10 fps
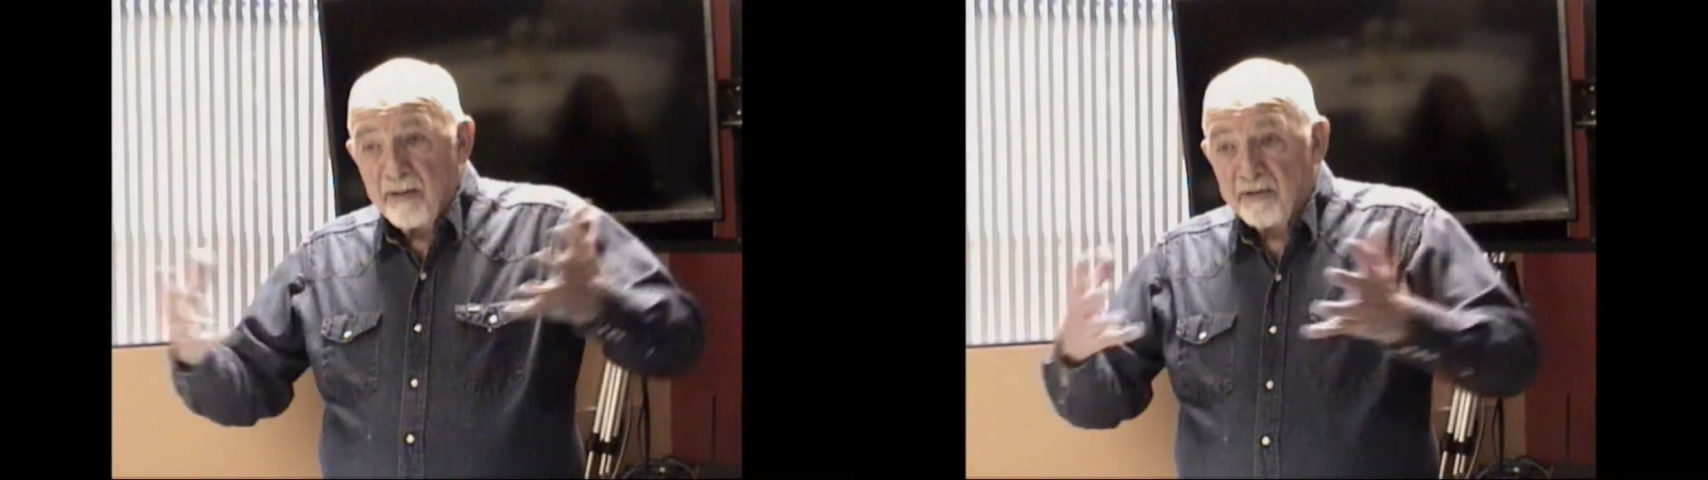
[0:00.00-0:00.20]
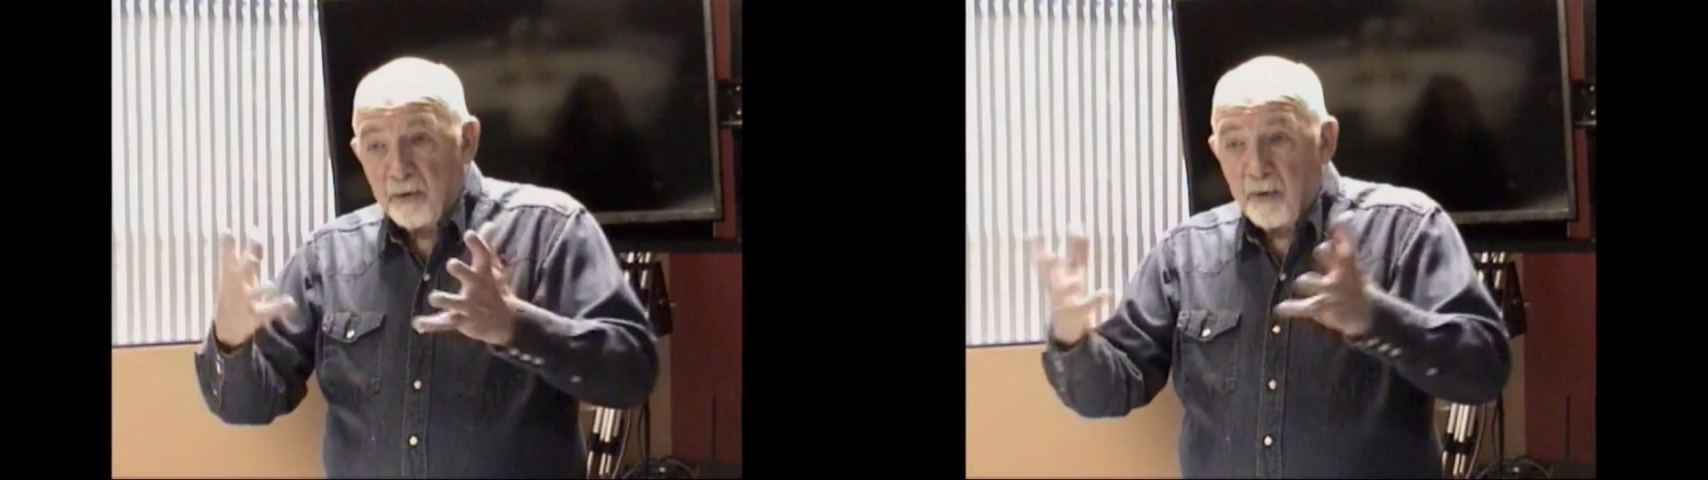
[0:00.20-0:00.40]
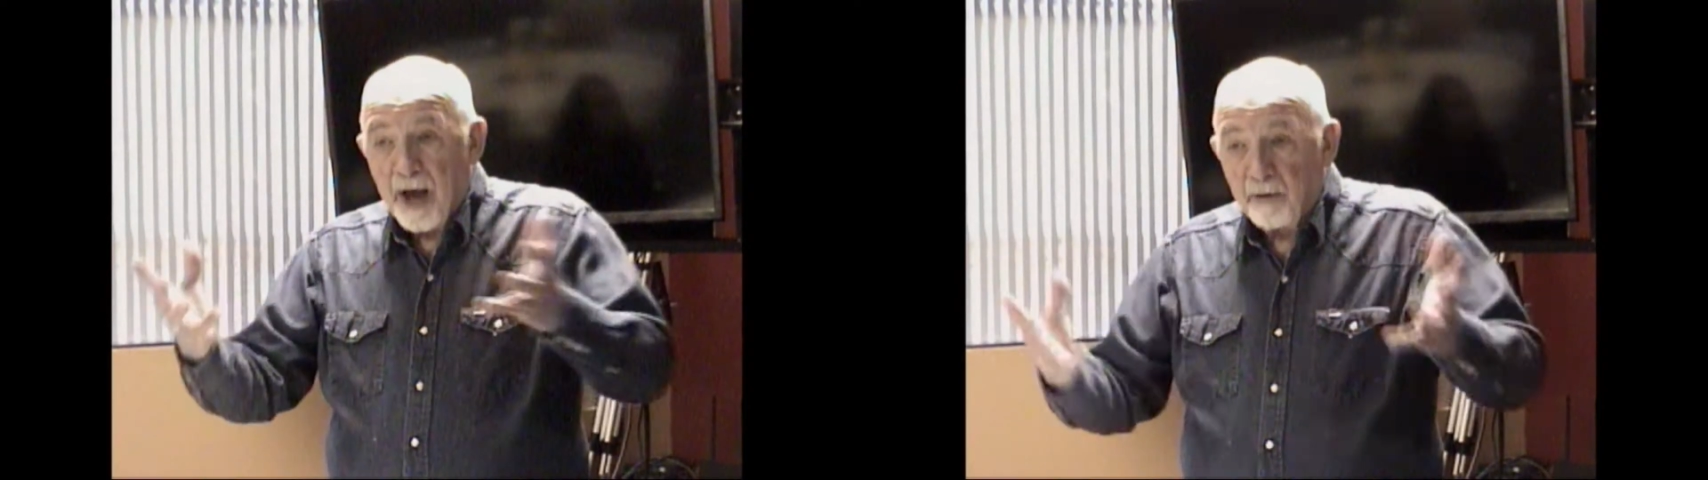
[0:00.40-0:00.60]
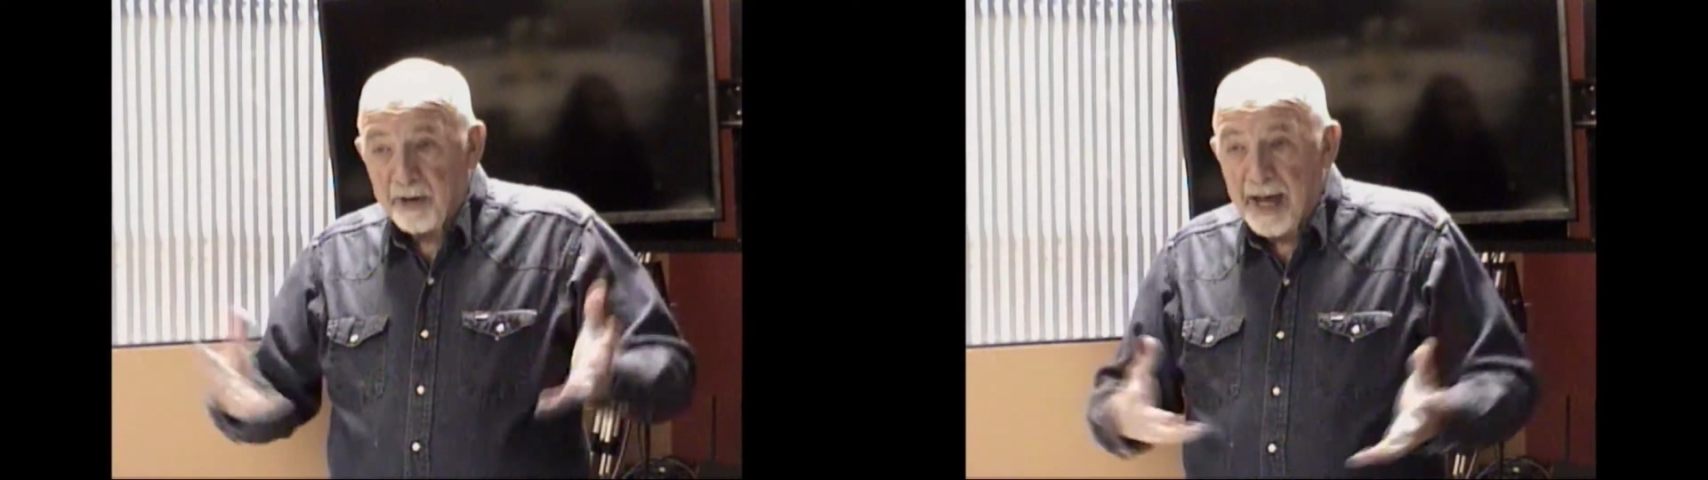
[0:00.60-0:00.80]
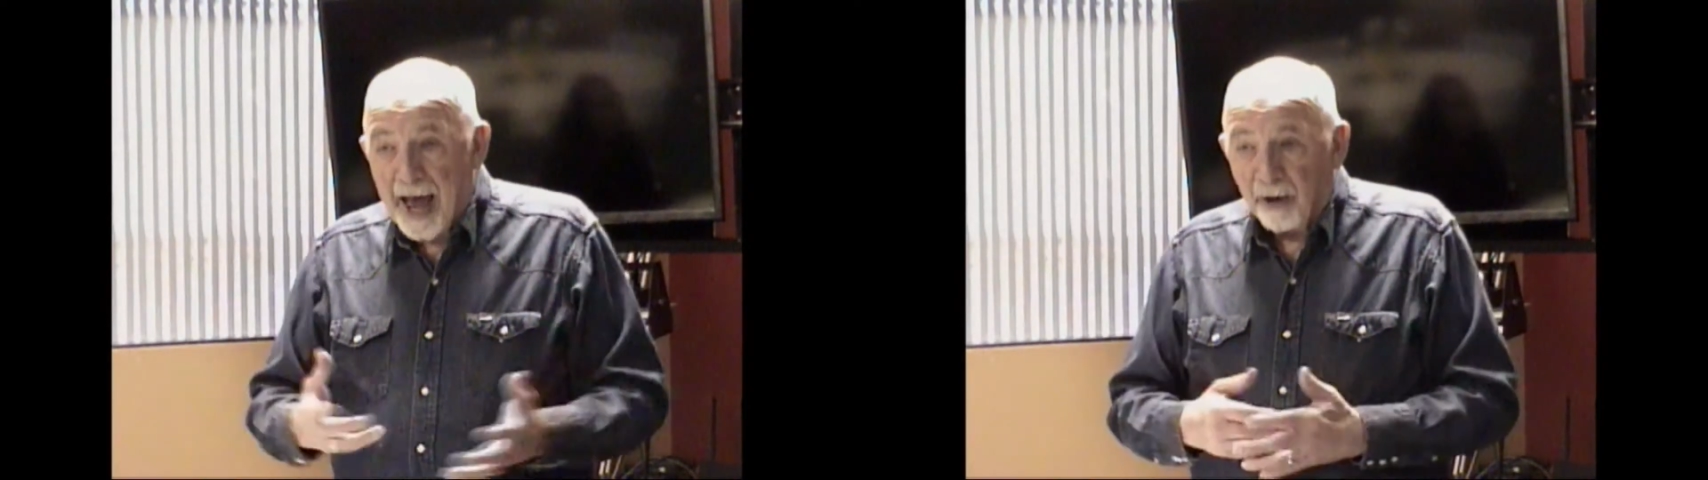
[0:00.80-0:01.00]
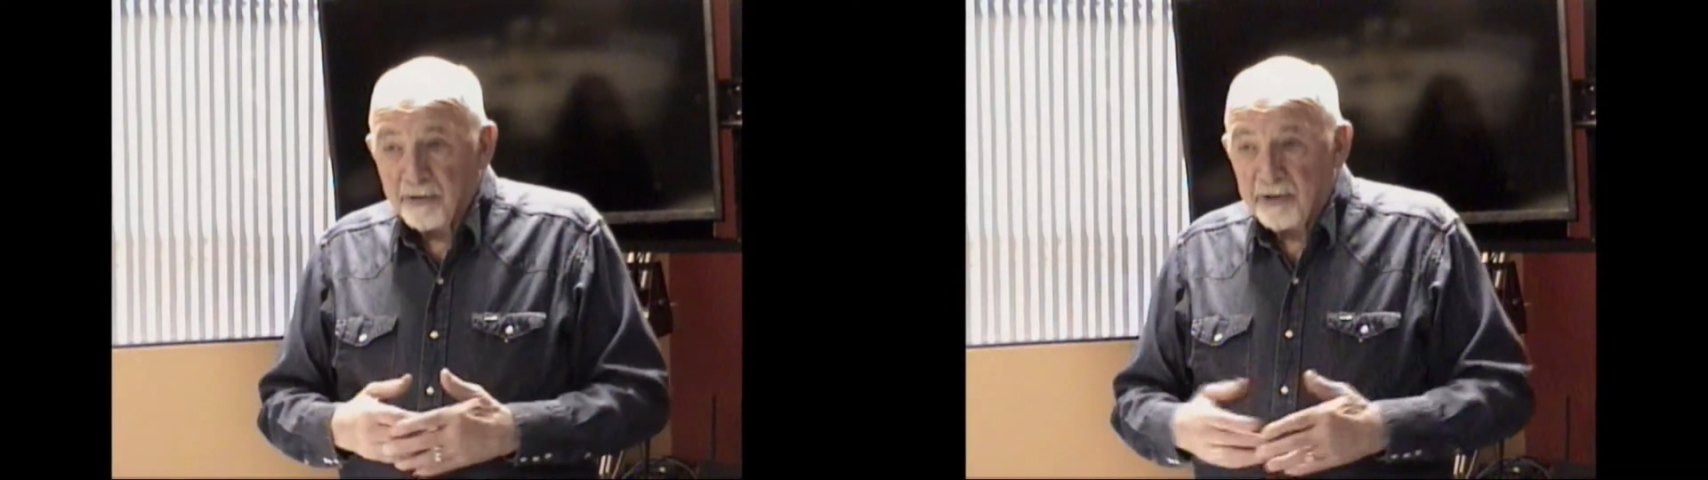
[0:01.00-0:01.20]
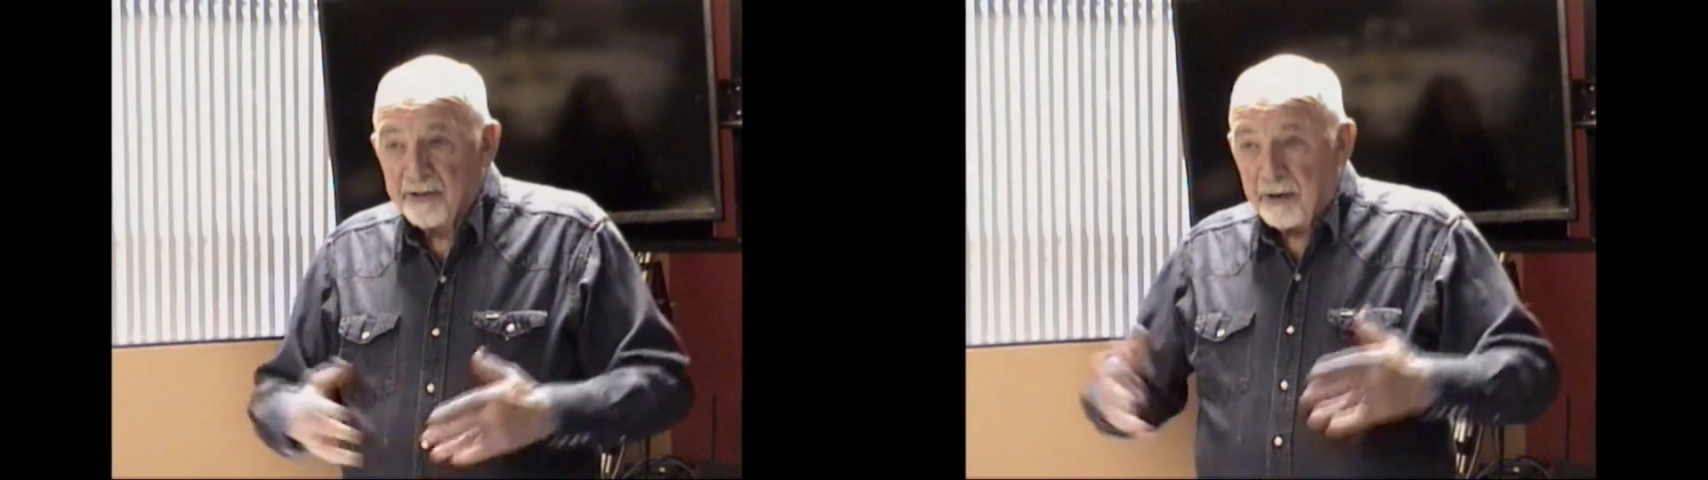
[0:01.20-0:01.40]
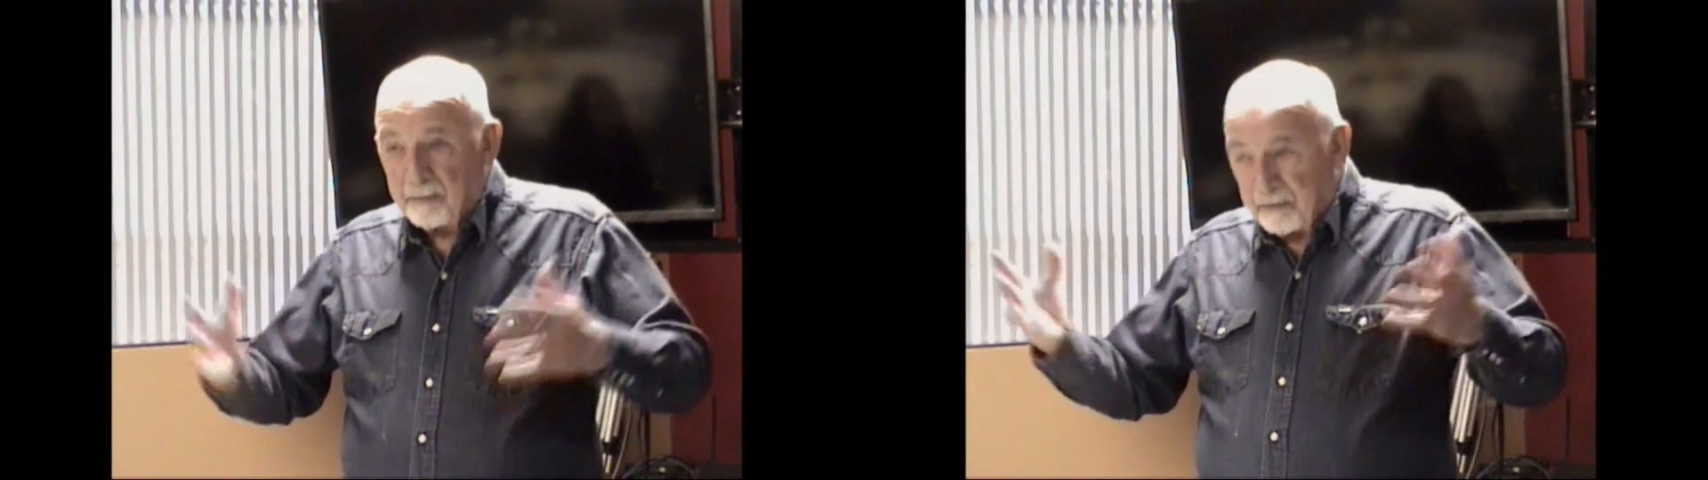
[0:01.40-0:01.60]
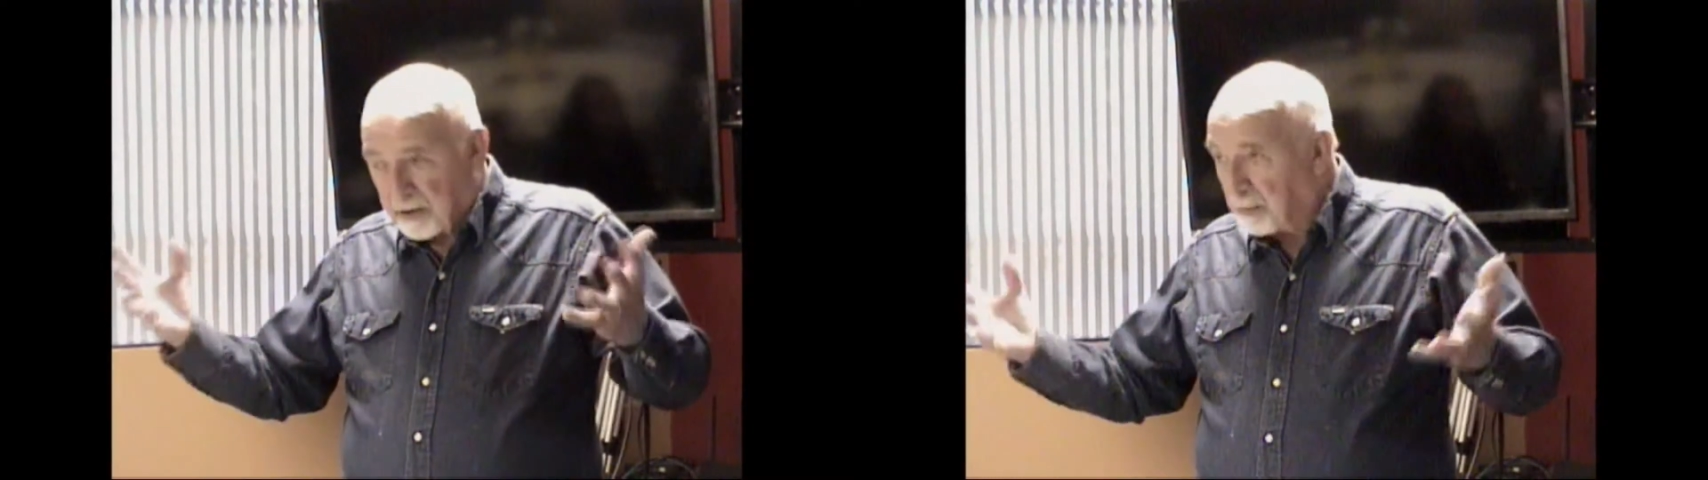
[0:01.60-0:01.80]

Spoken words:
surrounding houses.